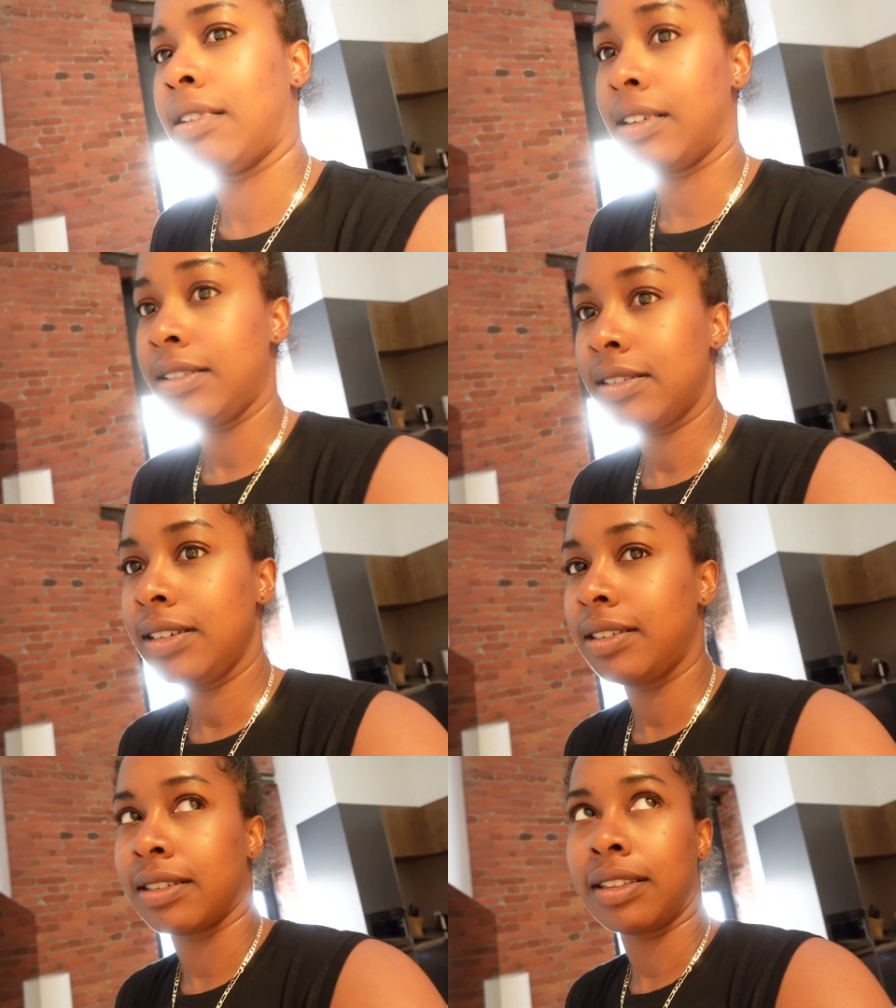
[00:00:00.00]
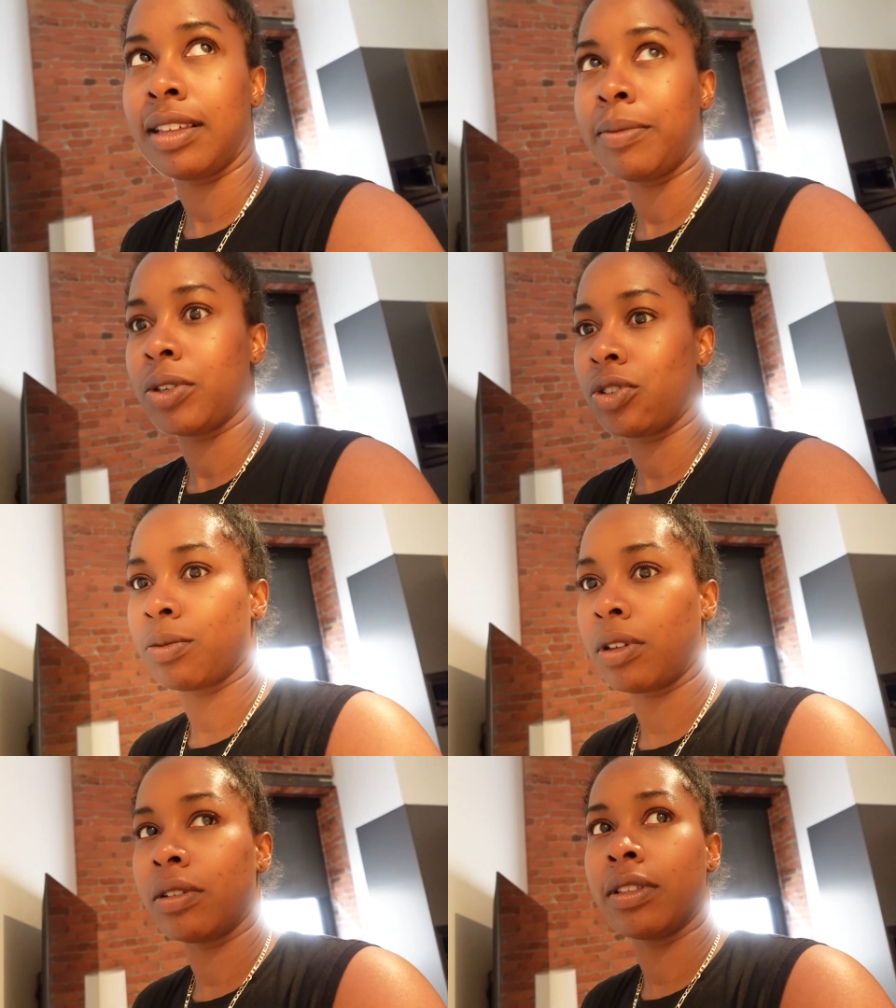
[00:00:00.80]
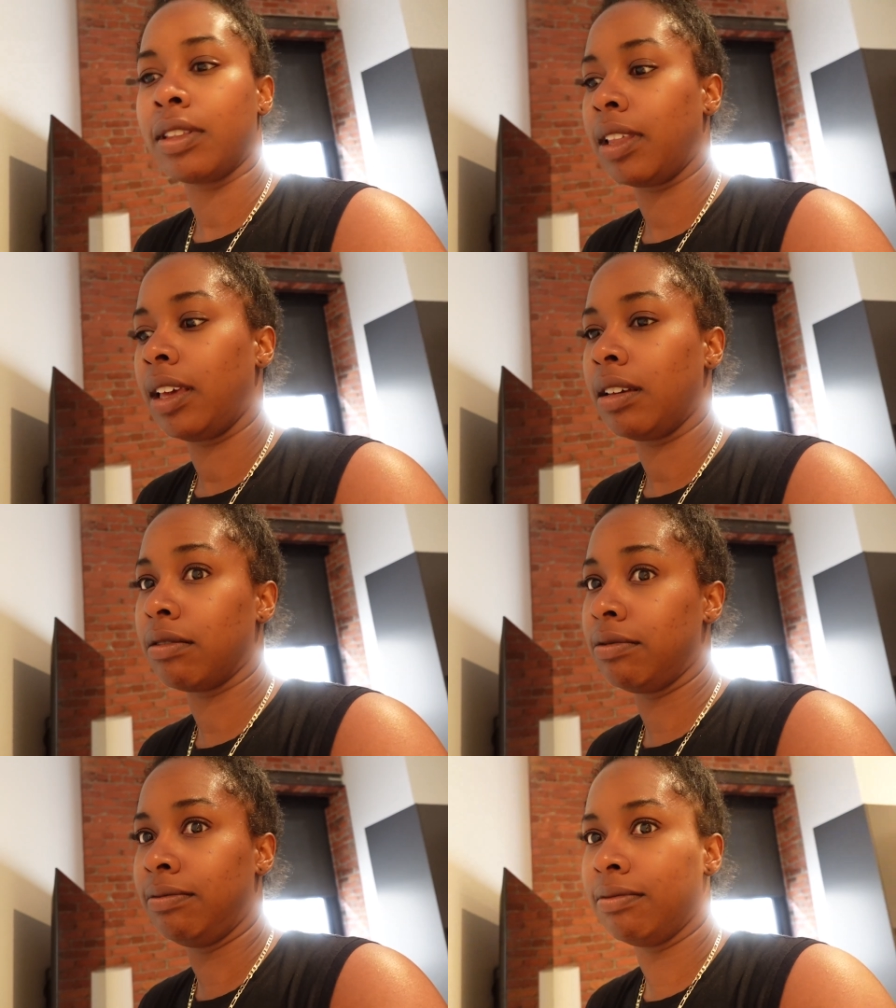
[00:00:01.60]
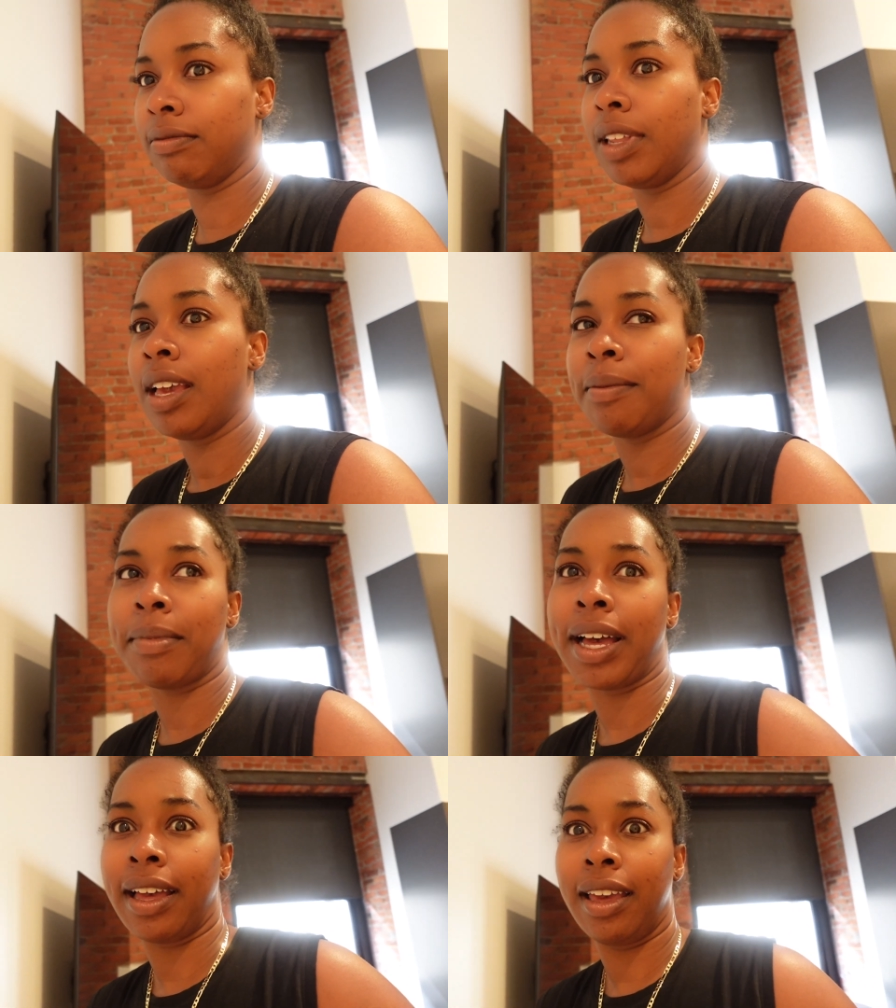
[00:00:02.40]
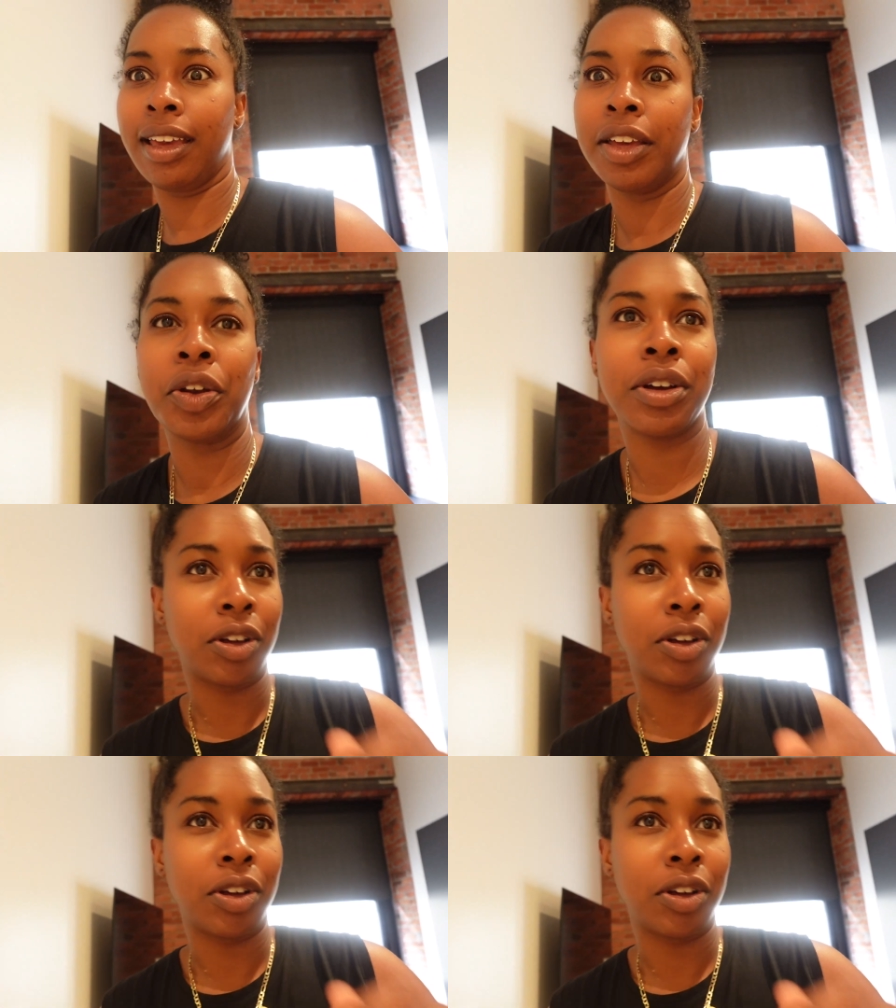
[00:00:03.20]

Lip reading: honestly not that much smaller than like my